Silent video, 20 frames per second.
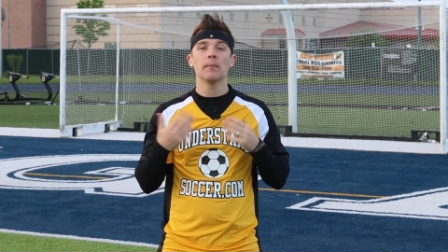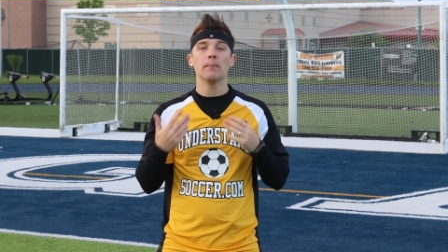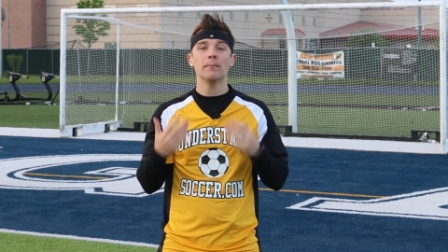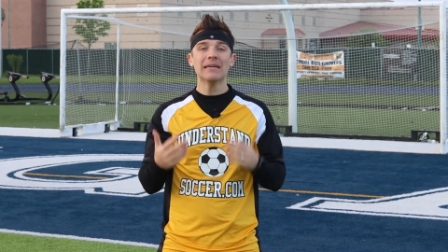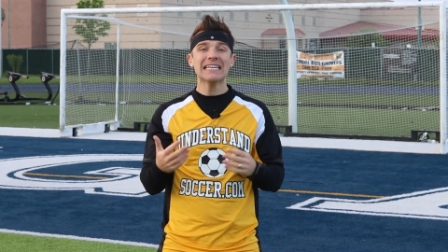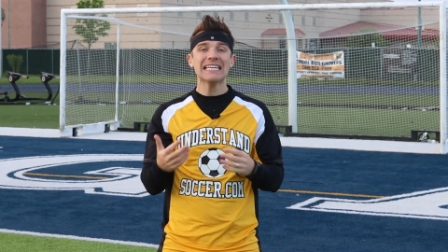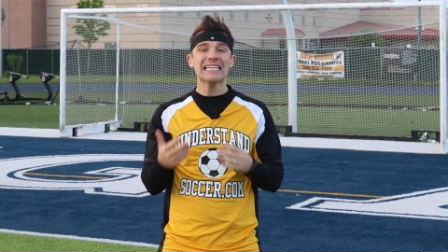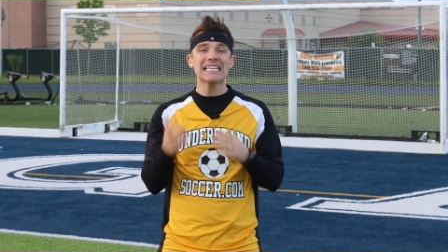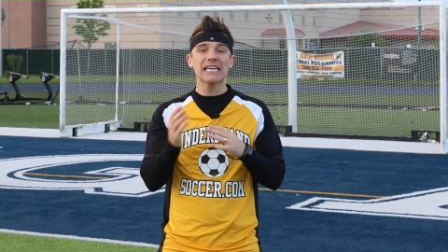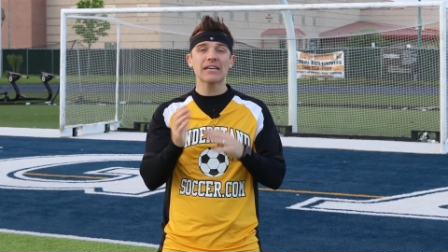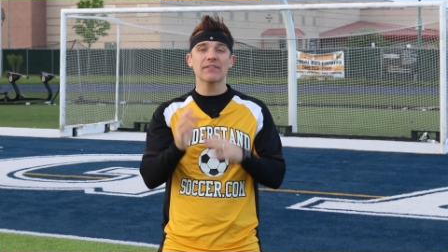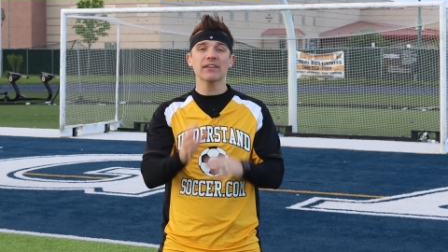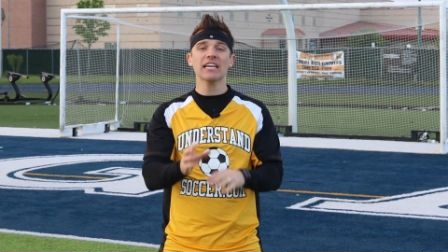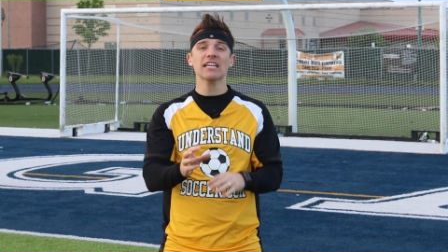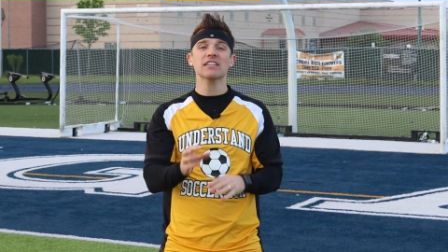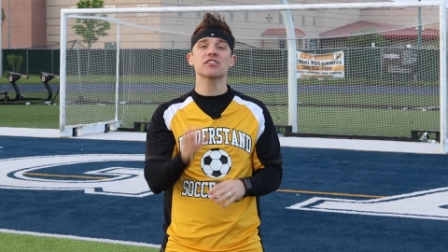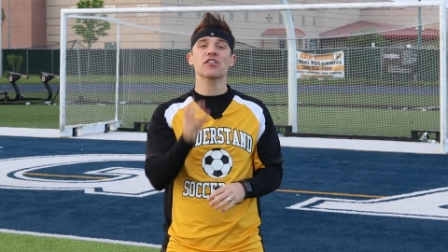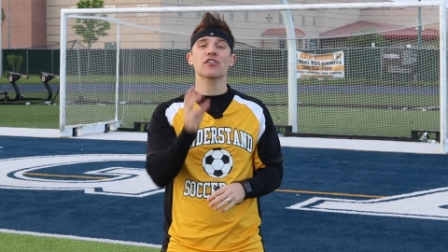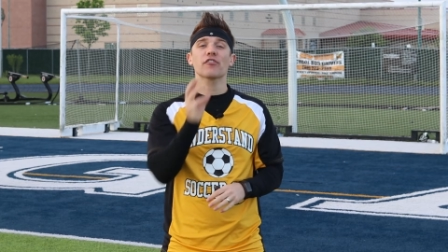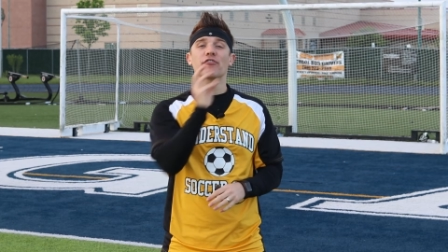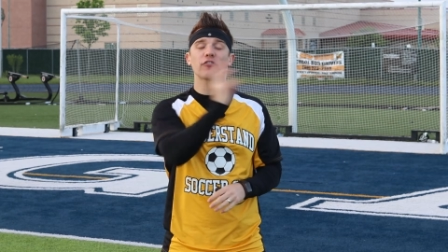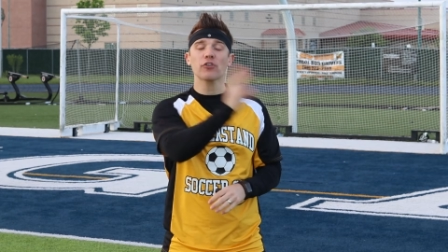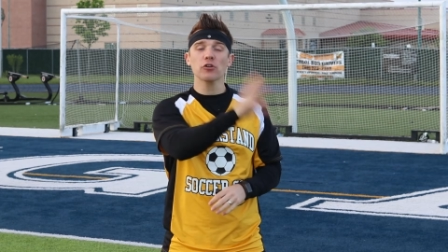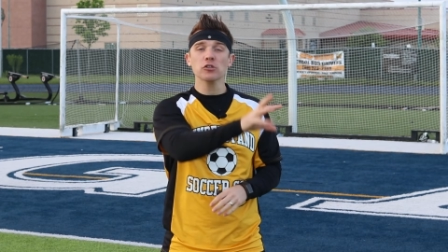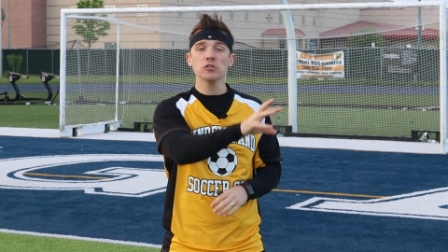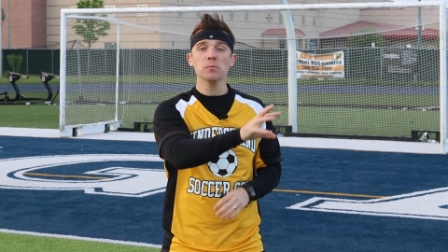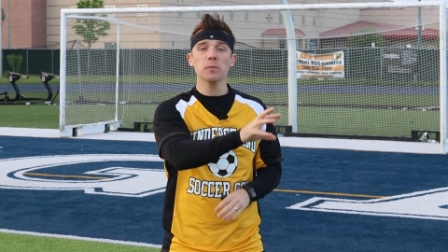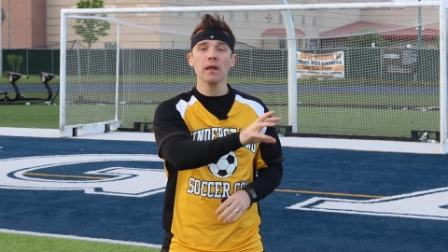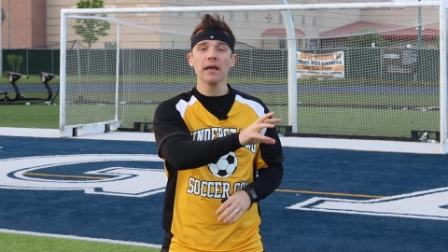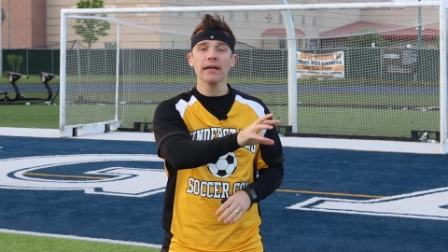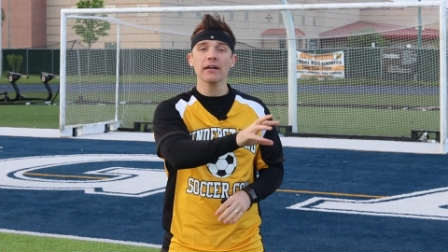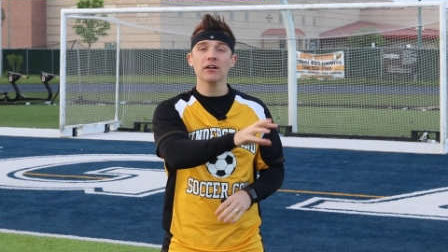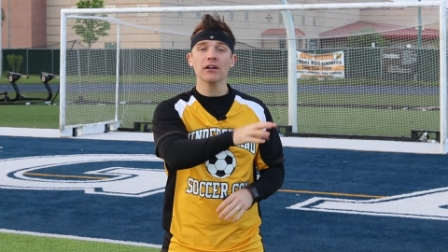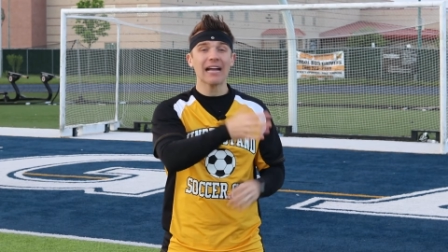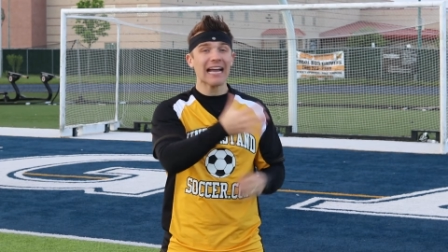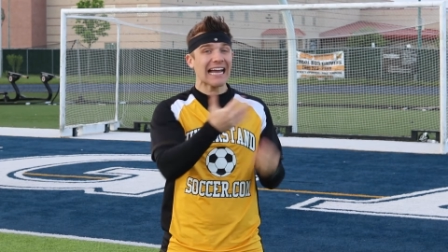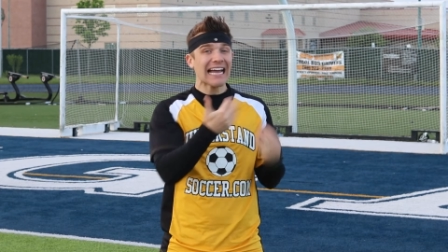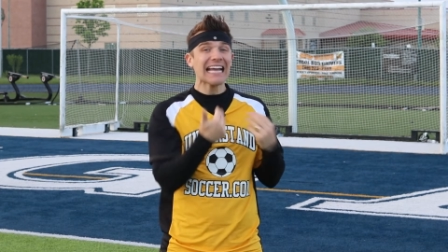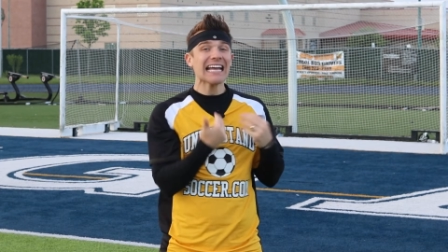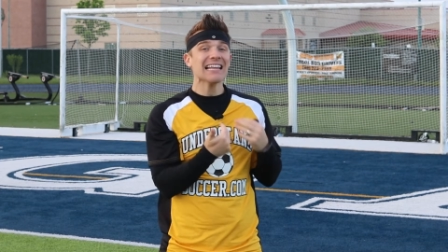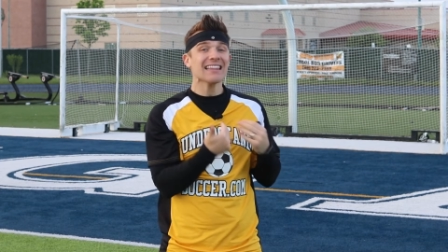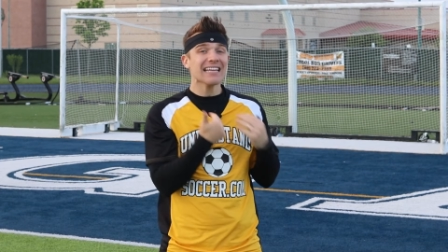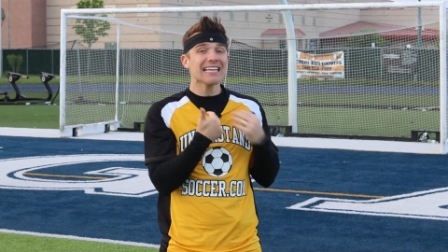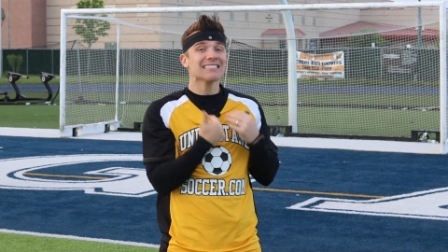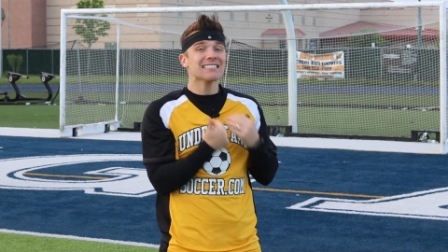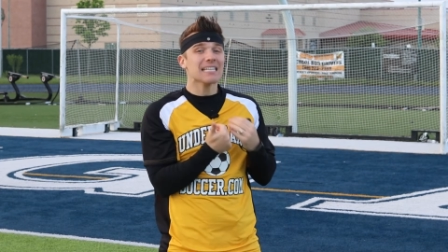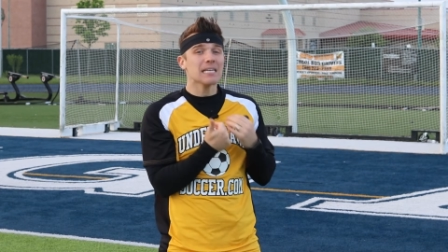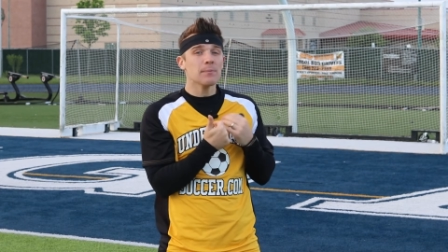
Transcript: me giving it to the first player, and that's